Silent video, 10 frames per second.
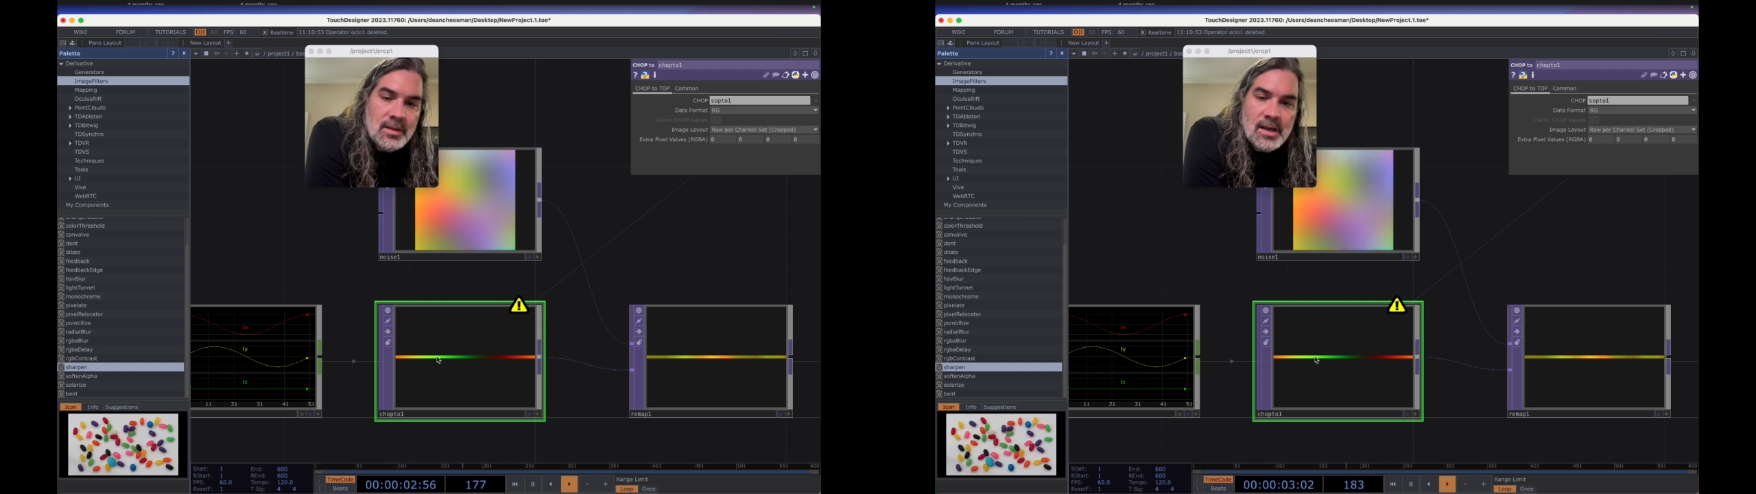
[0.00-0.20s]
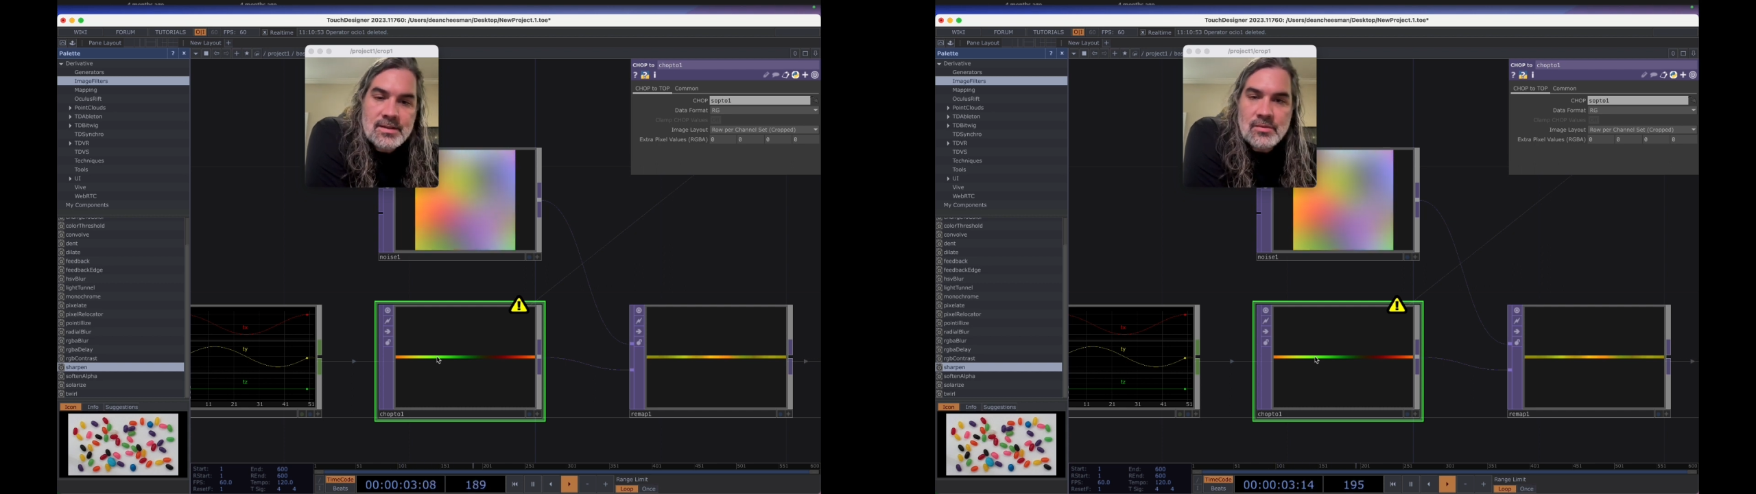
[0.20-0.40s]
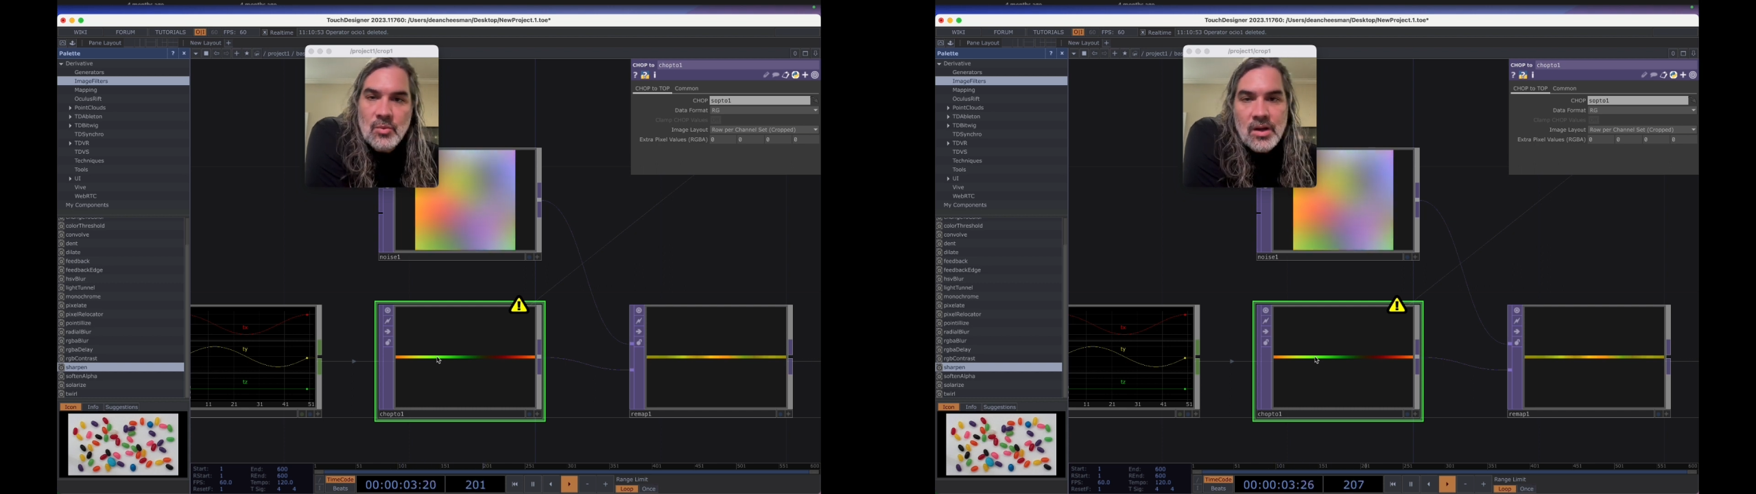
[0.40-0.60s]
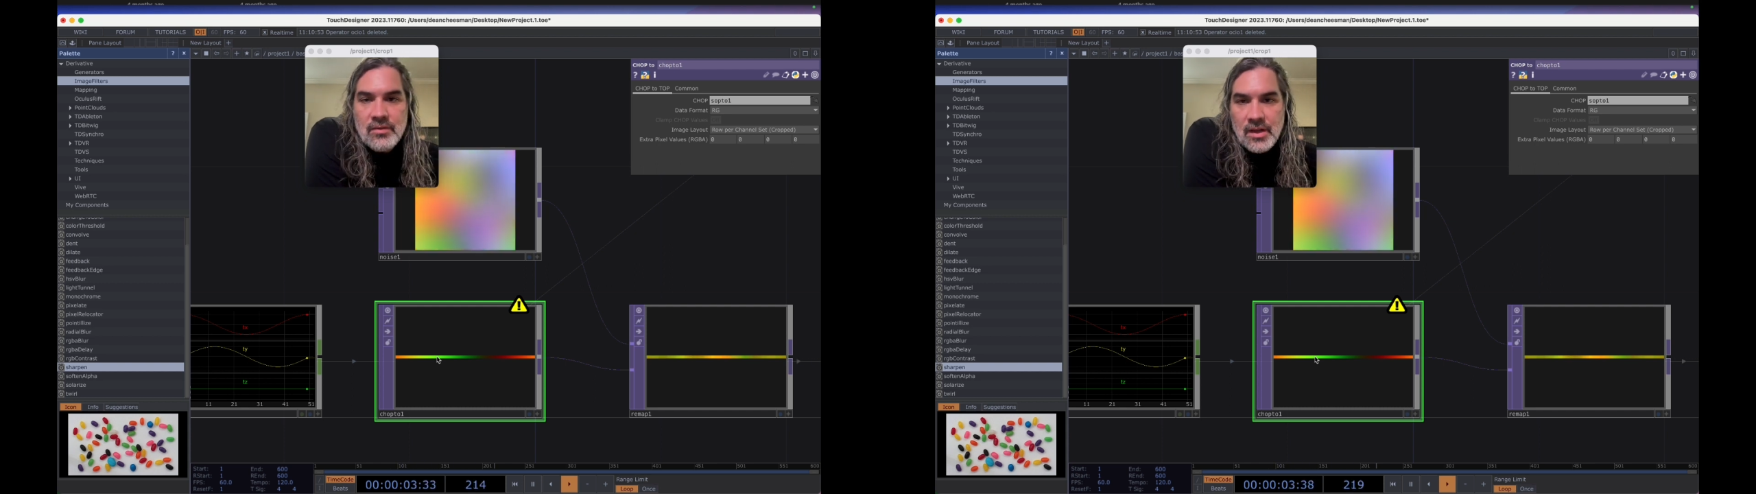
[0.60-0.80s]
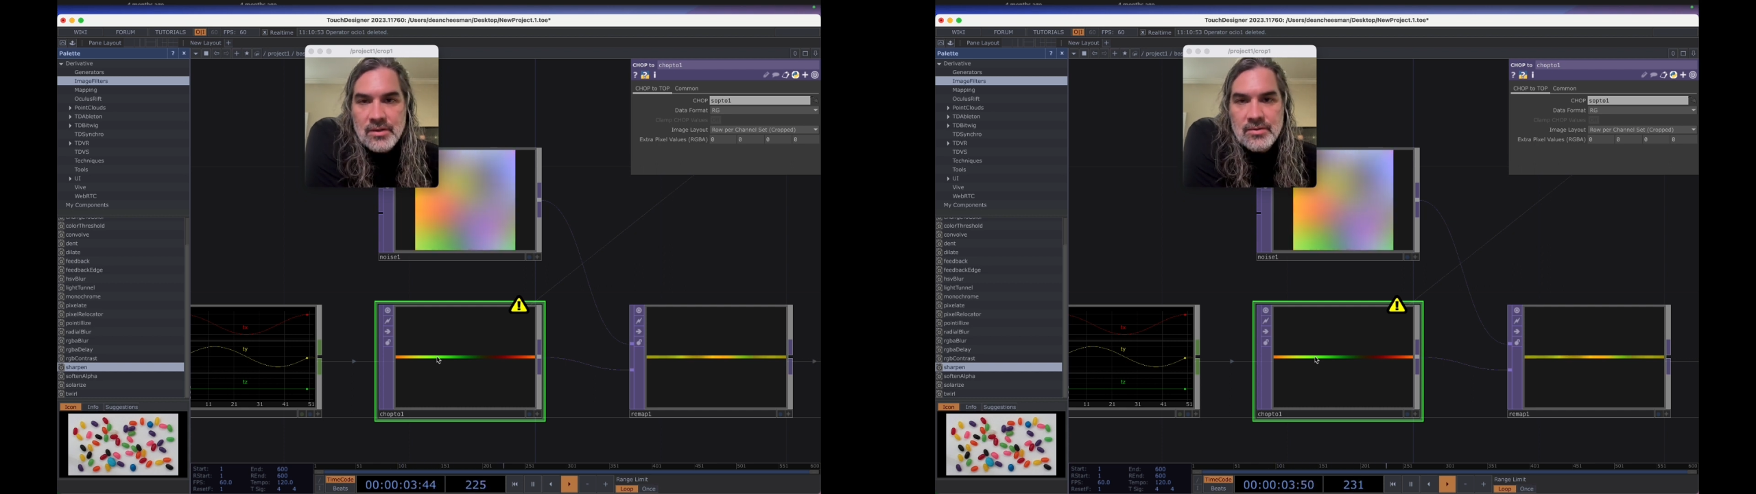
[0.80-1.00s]
X and Y
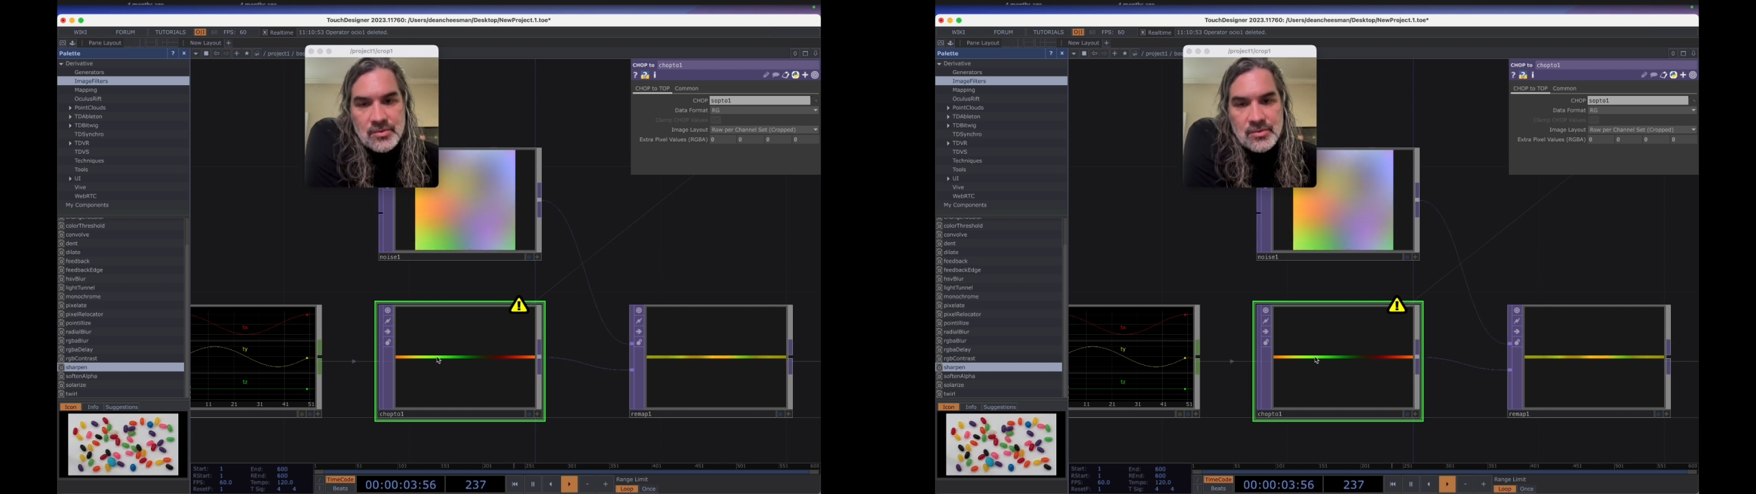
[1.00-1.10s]
values